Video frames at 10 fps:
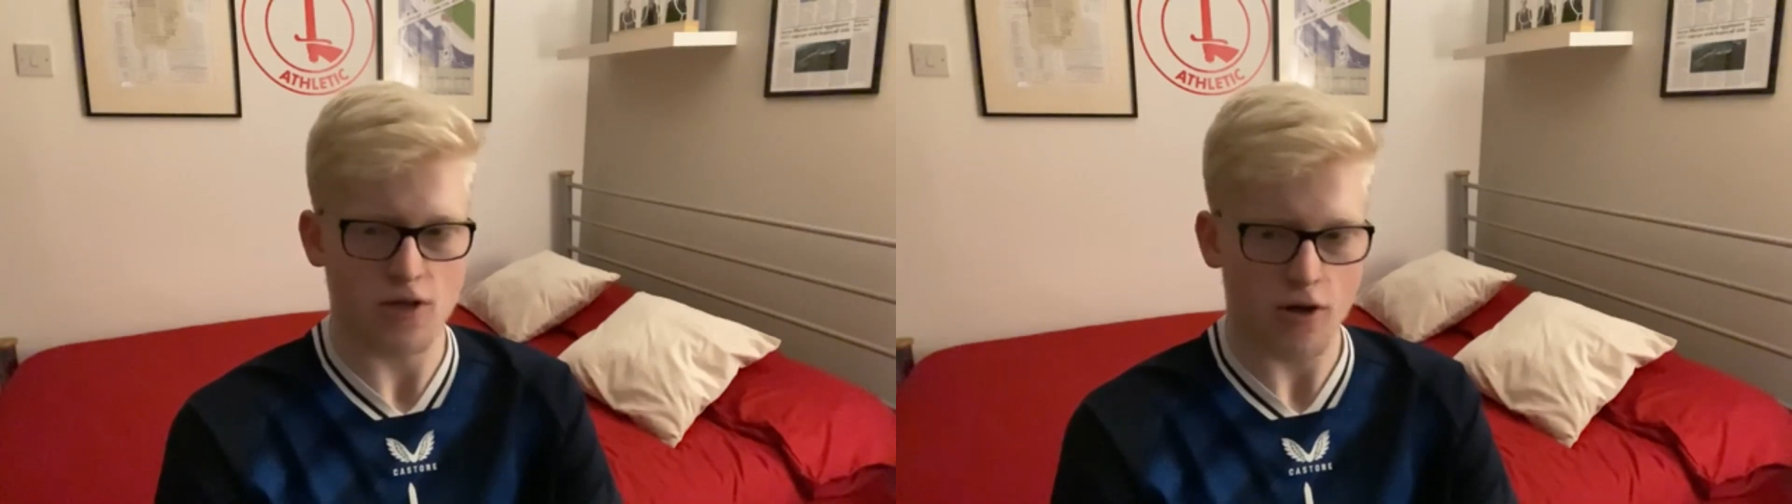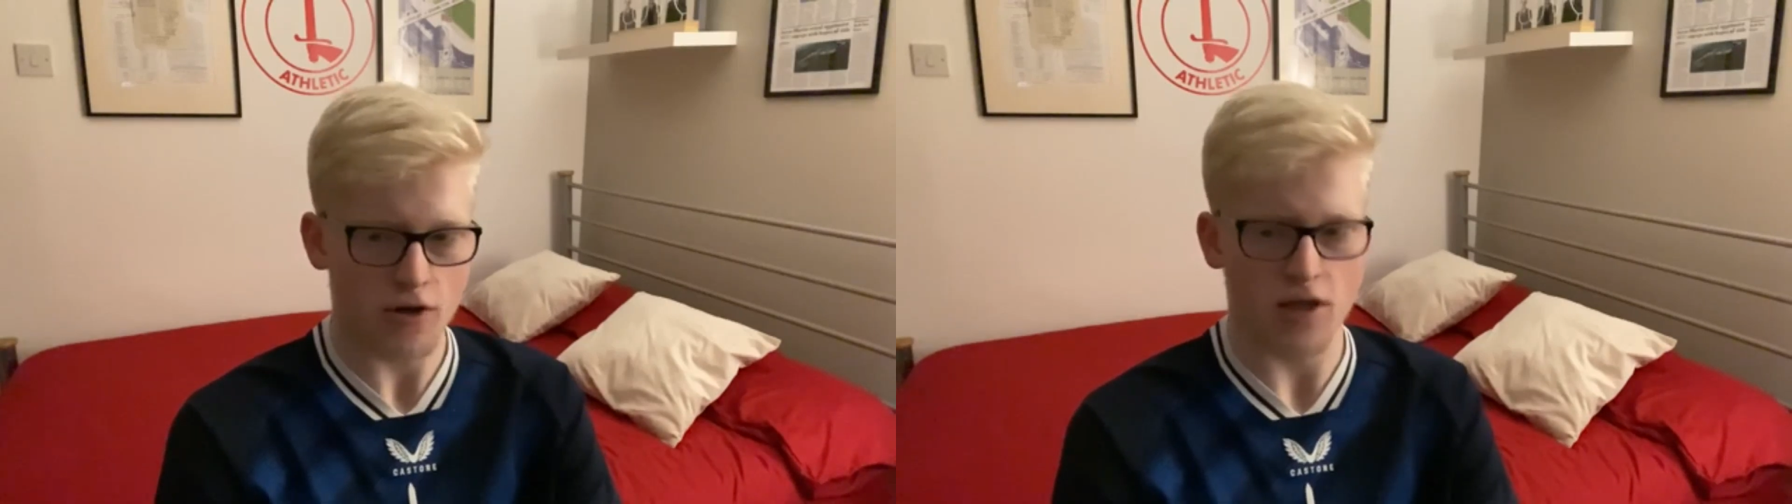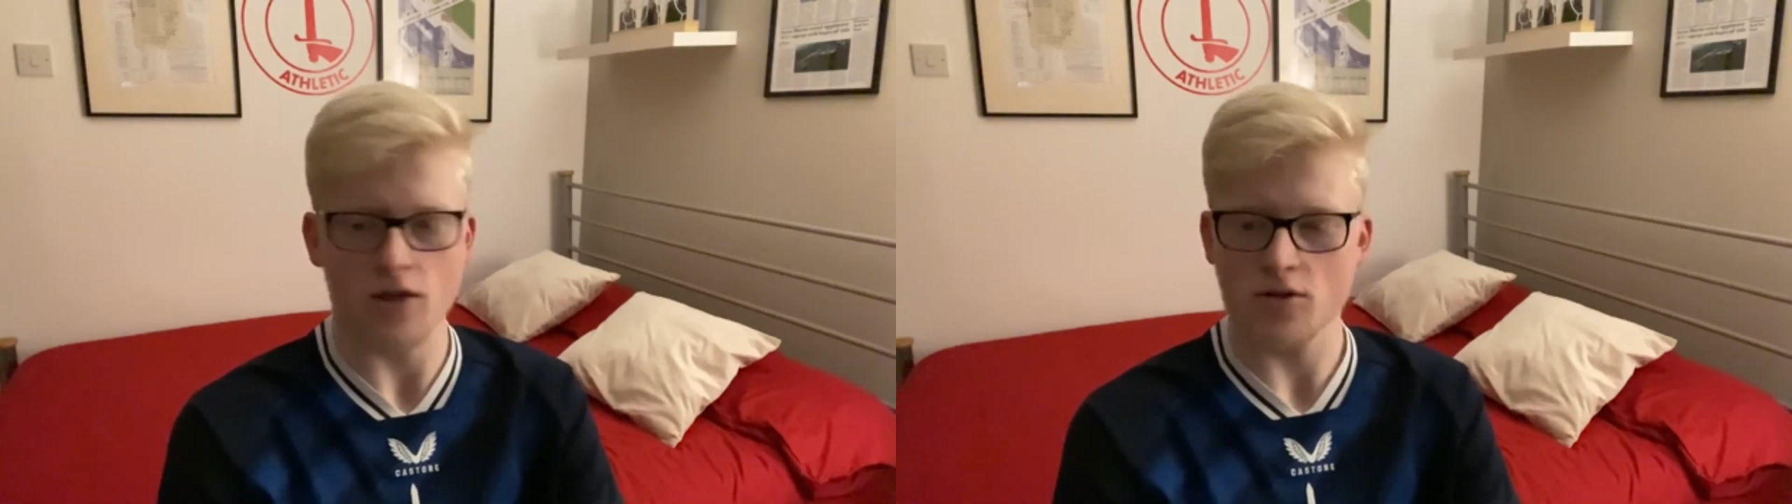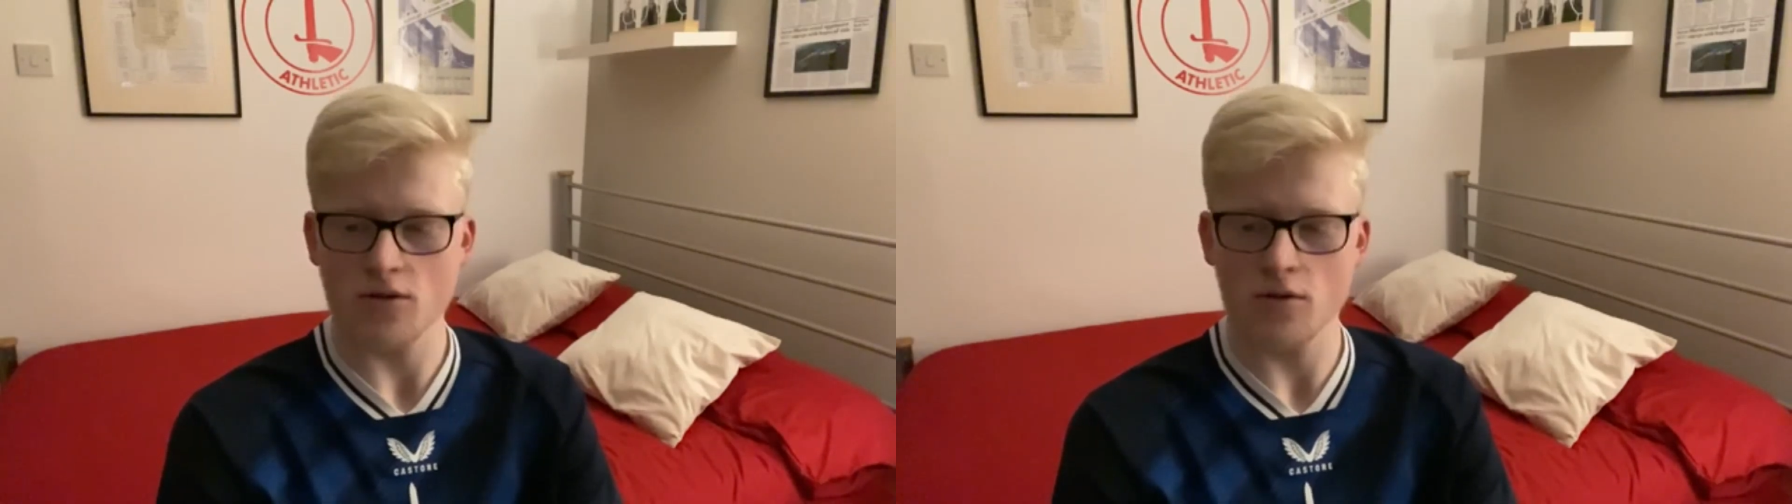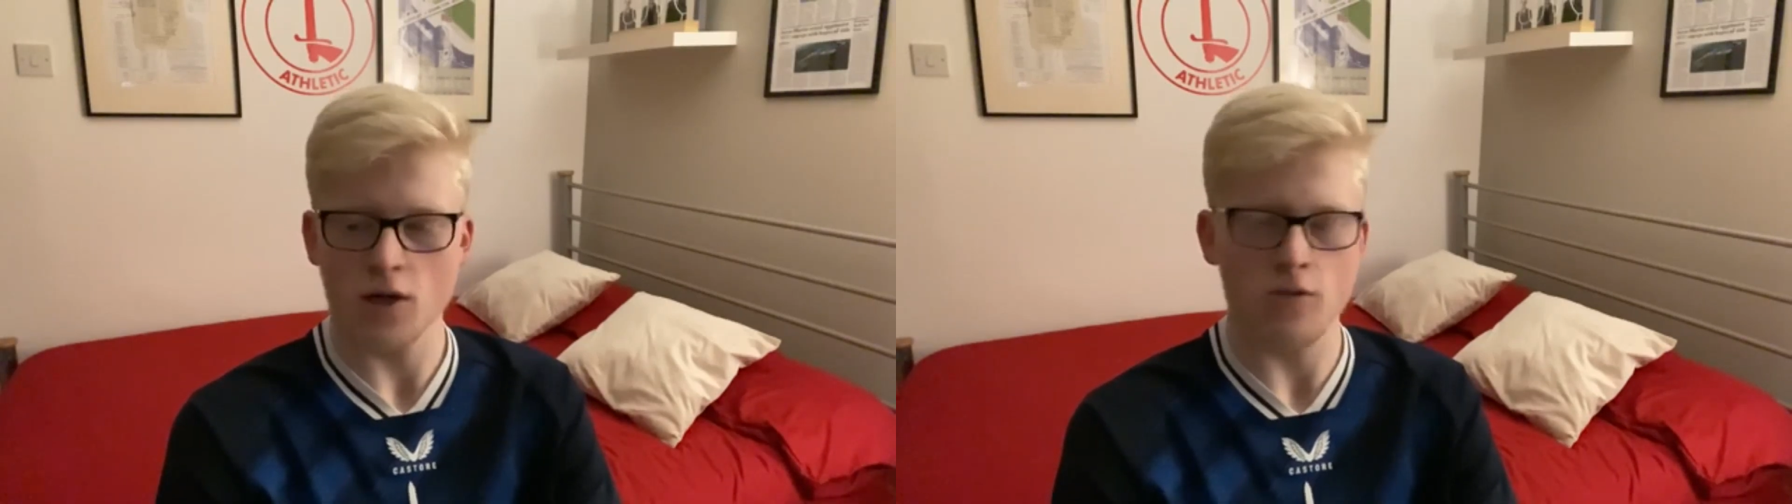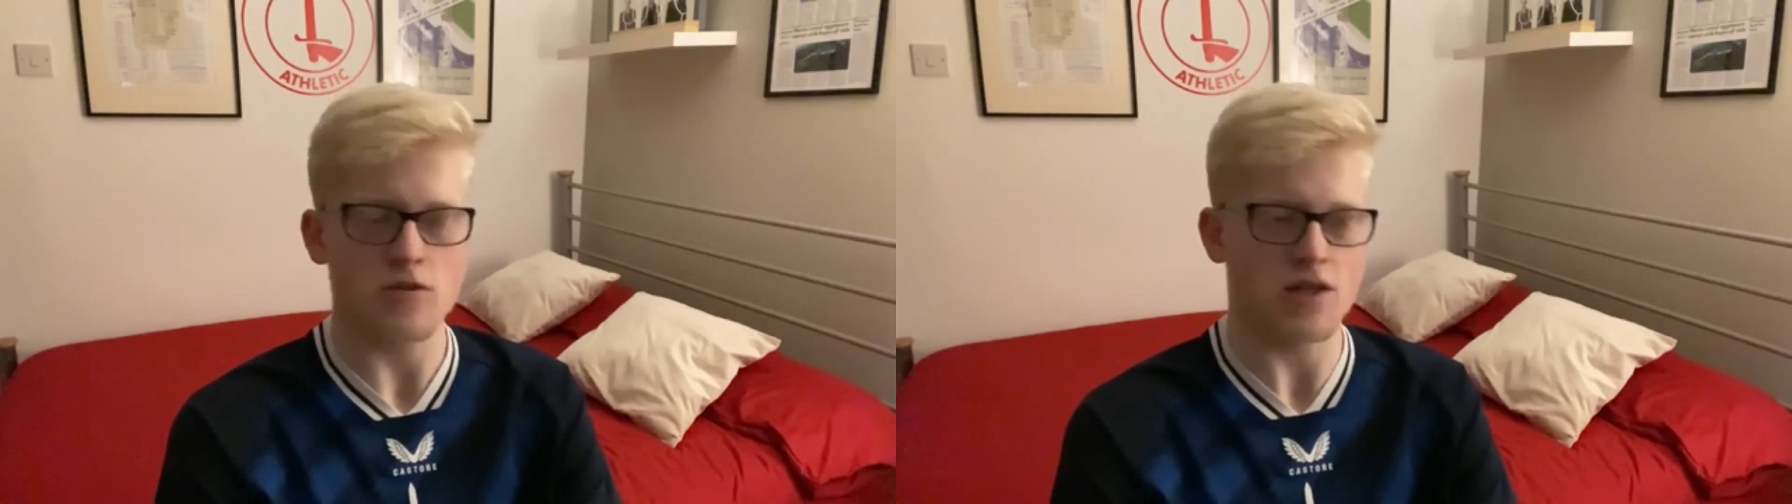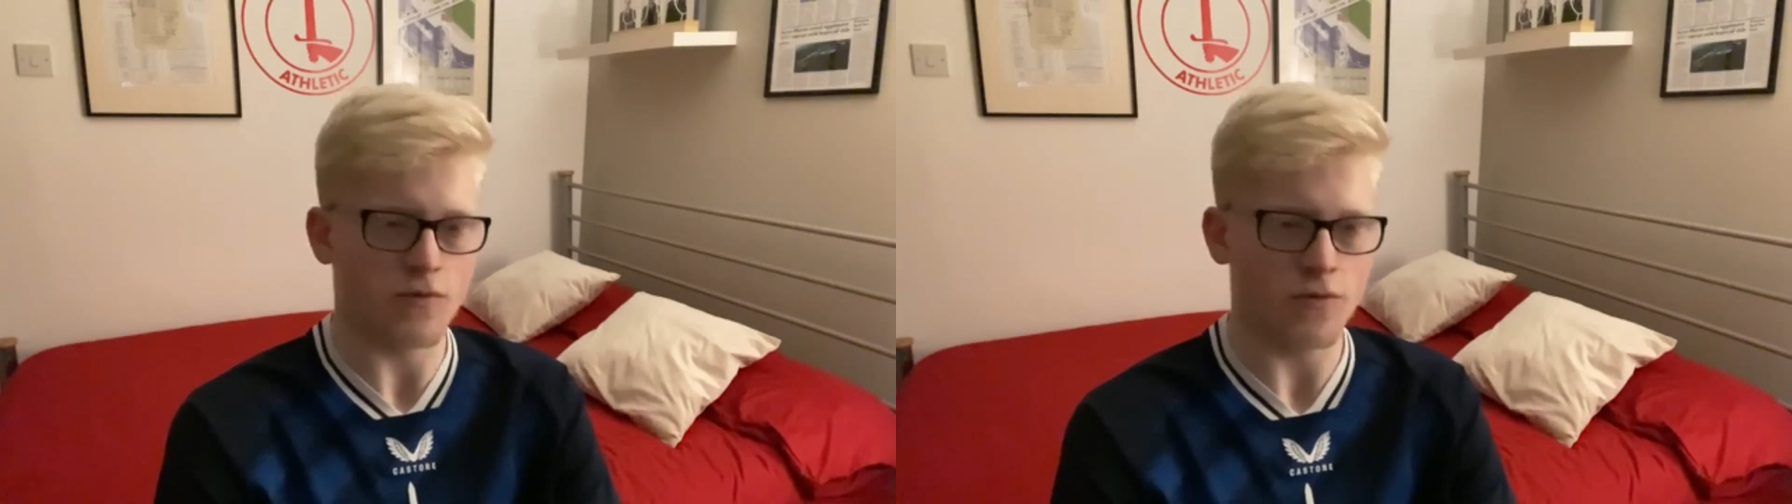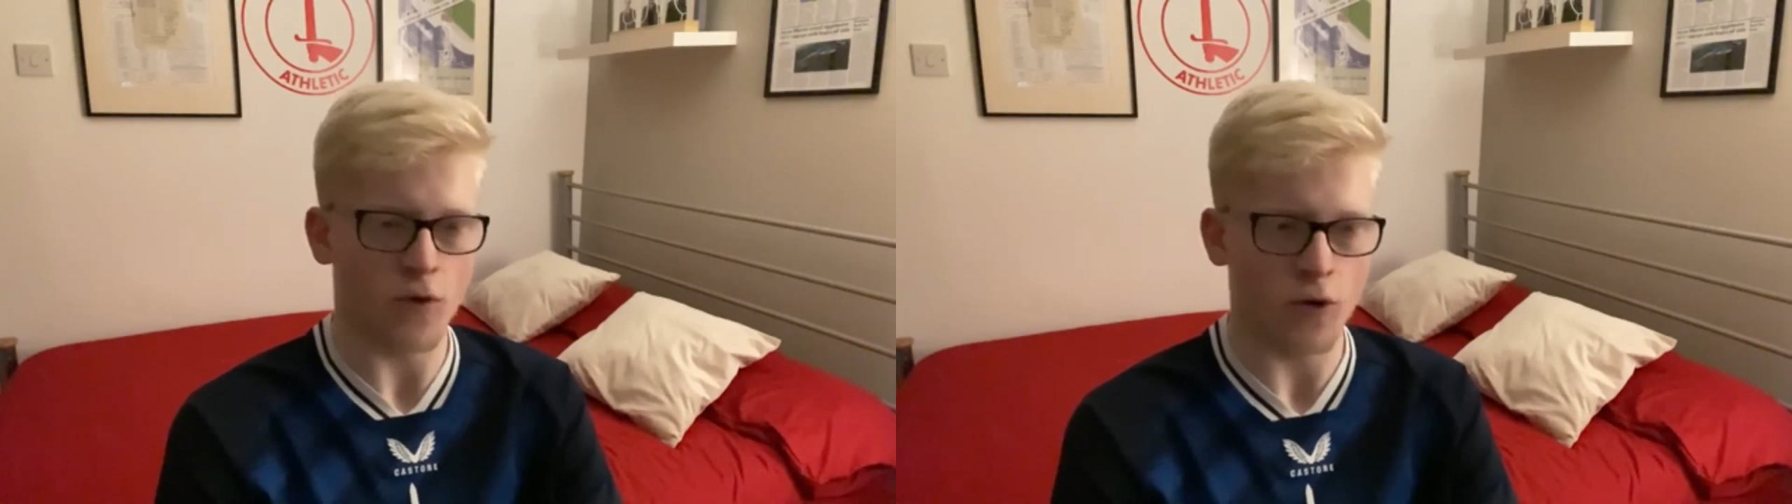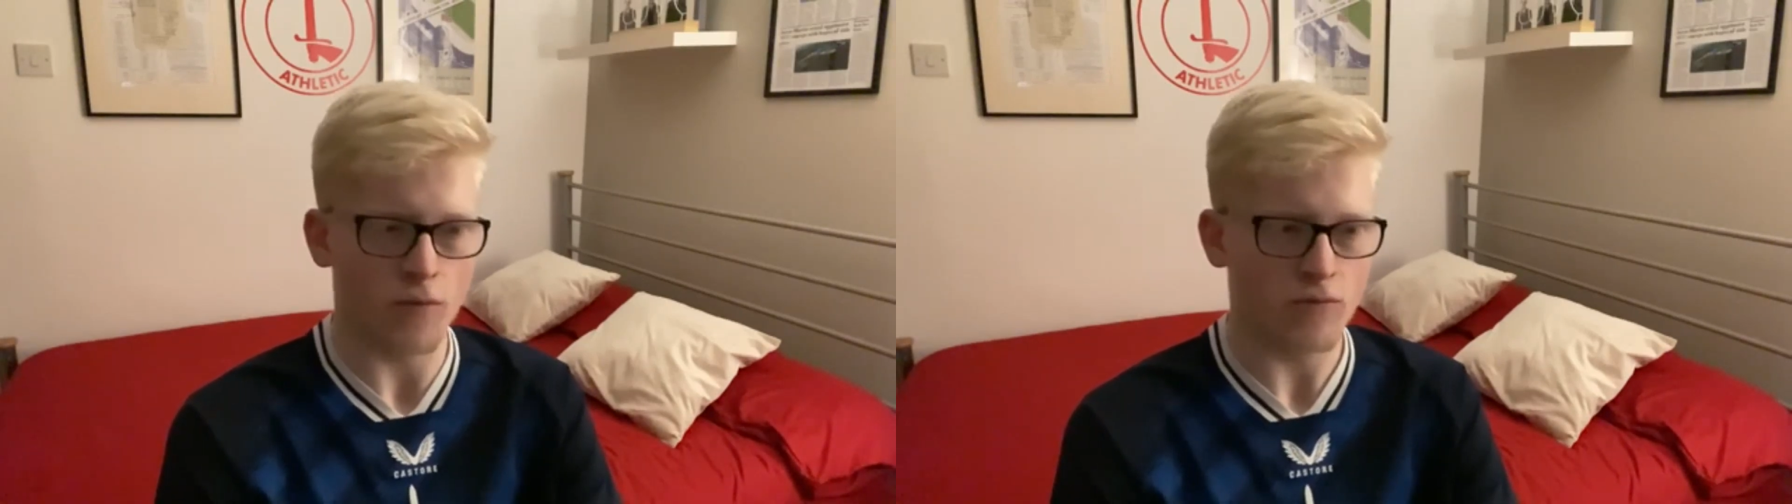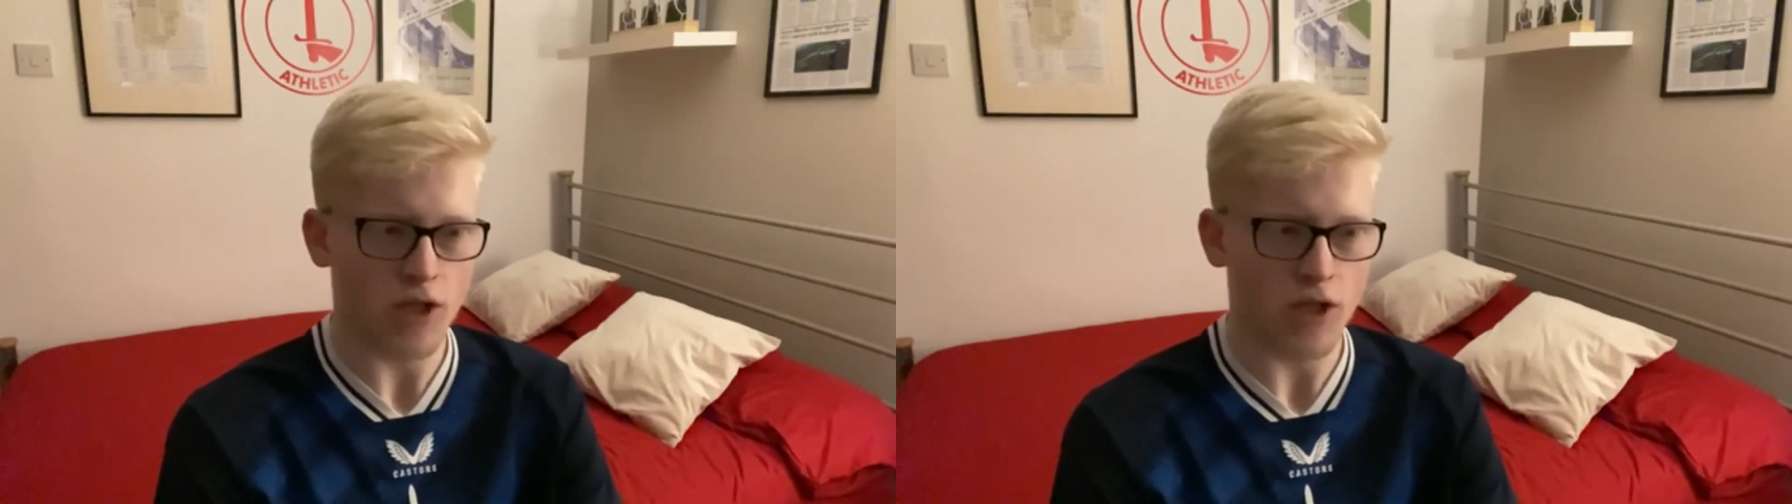Kirk getting 2 goals in form